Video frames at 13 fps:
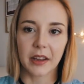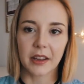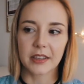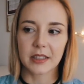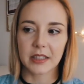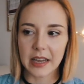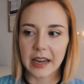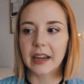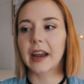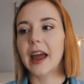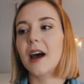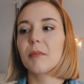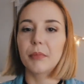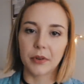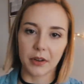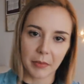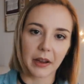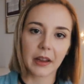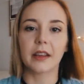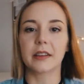Because taking it out, putting it
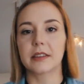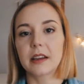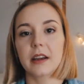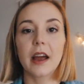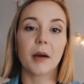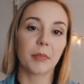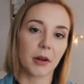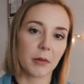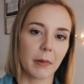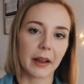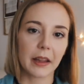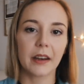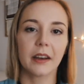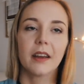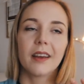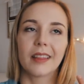back in, taking it out, putting it back in,